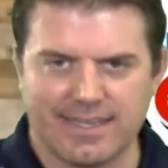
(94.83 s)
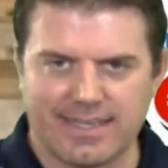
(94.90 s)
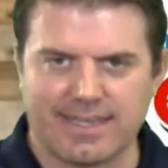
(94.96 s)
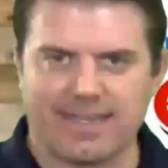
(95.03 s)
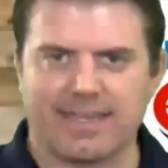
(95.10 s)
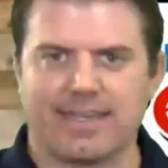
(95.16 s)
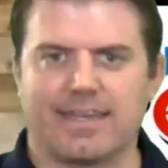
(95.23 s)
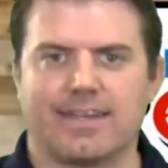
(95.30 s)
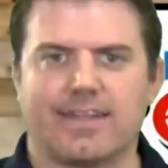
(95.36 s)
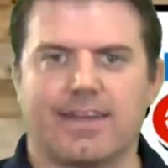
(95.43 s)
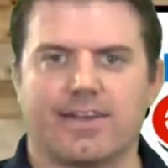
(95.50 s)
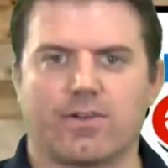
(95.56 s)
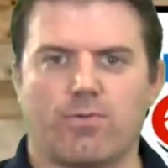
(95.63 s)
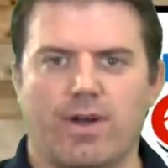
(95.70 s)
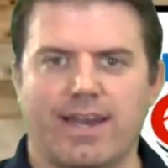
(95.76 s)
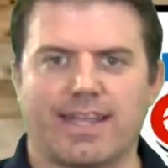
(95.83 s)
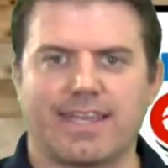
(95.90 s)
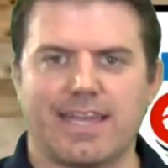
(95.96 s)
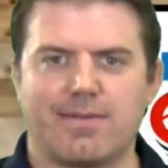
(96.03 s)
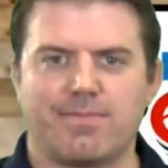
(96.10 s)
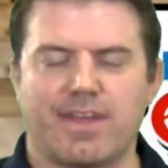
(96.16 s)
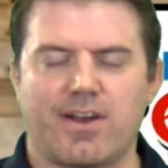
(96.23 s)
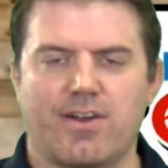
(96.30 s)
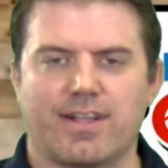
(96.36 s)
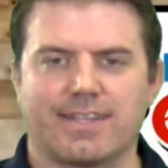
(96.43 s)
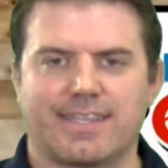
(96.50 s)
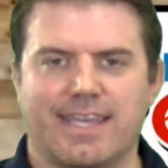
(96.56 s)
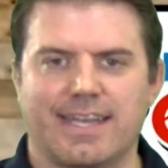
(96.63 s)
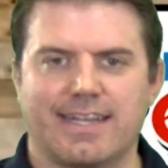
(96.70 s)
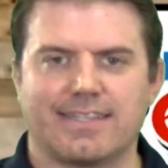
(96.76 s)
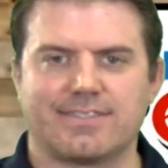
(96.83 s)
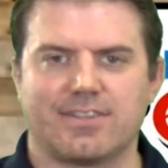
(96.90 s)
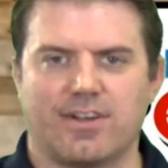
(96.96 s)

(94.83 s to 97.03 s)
and quite a game there in Kennett.